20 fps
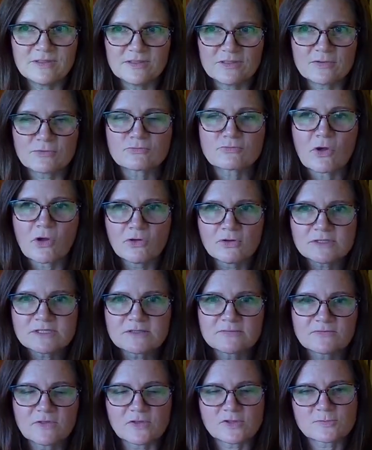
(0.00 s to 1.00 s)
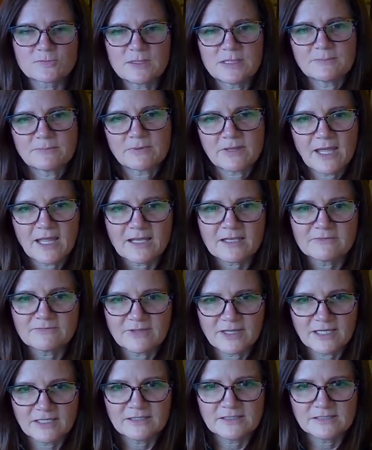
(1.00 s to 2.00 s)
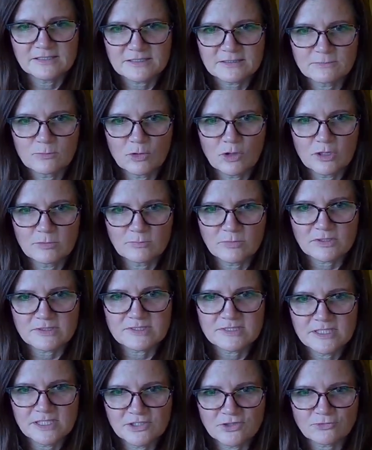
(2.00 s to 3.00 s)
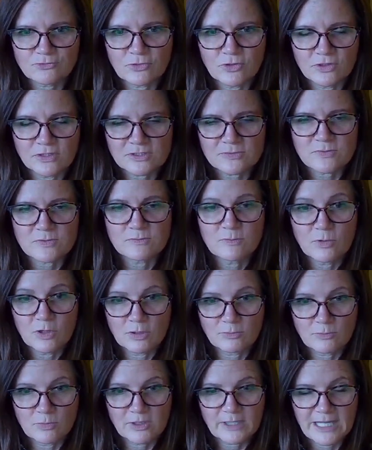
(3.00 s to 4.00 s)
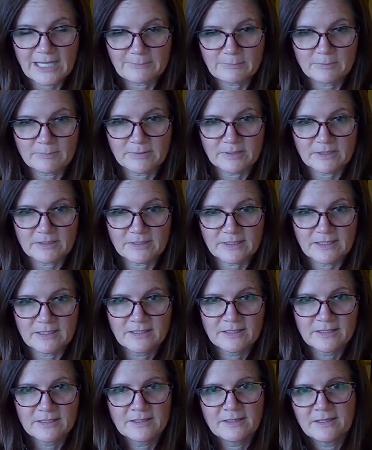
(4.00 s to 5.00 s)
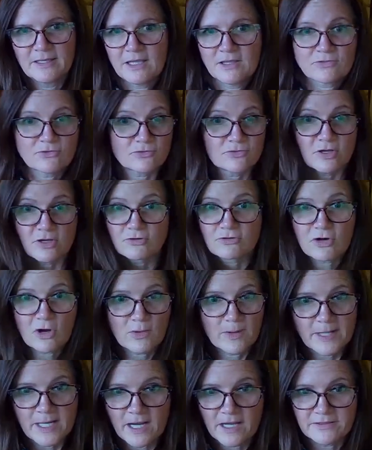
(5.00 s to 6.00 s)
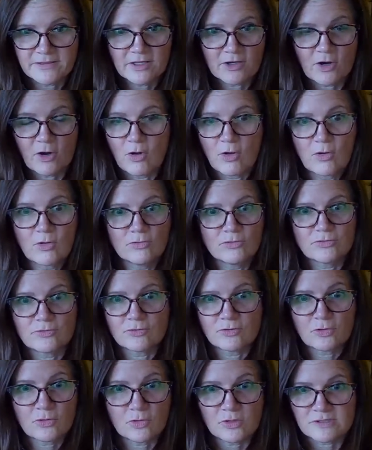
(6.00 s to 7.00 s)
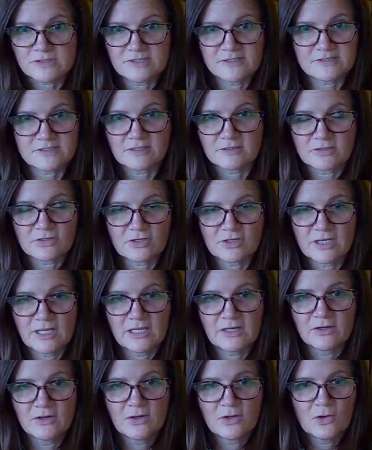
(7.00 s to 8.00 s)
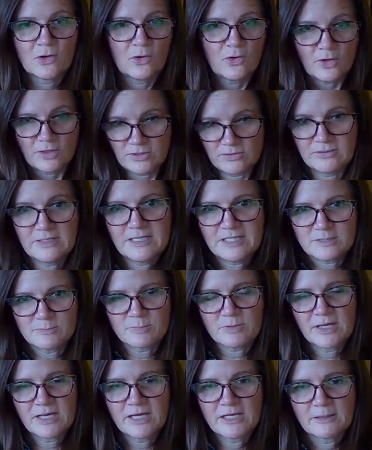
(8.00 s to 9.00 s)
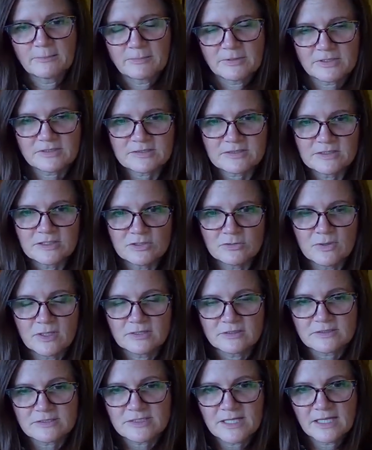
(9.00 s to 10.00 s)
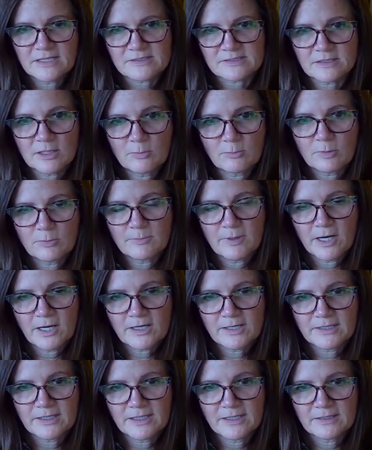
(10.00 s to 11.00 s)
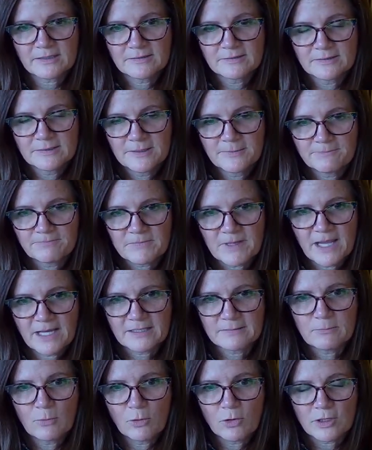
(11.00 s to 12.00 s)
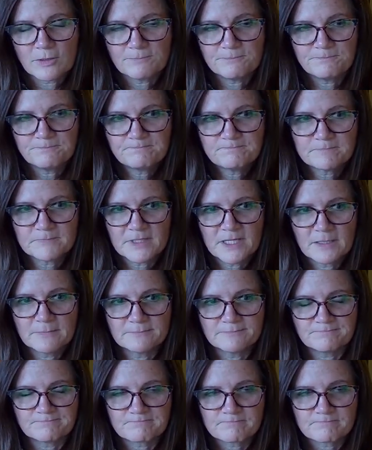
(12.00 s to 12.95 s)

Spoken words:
the roles of those people elevate into more and more senior roles with more and more capability. Either they're growing on their own through courses and learning, or you need to bring in a person who understands global marketing at a more, at